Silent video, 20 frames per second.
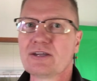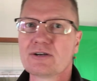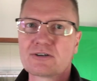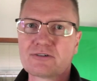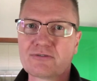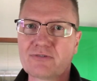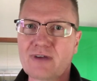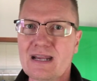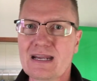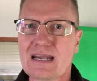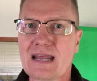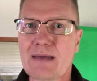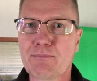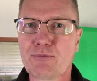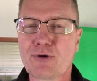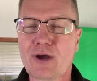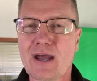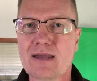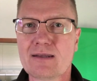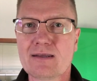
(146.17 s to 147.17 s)
You're creating that
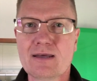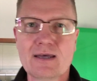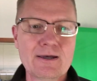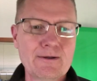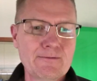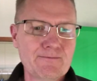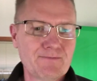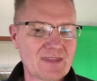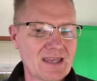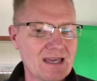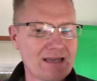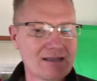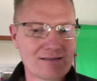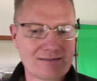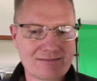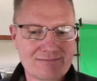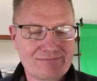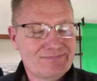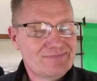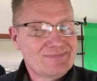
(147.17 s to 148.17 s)
brand,
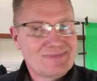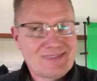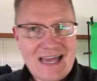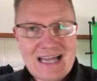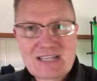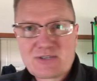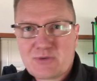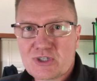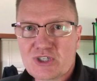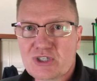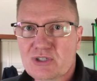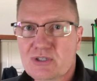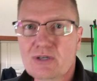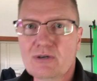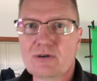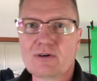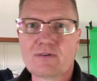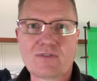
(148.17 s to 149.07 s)
and that's what you do.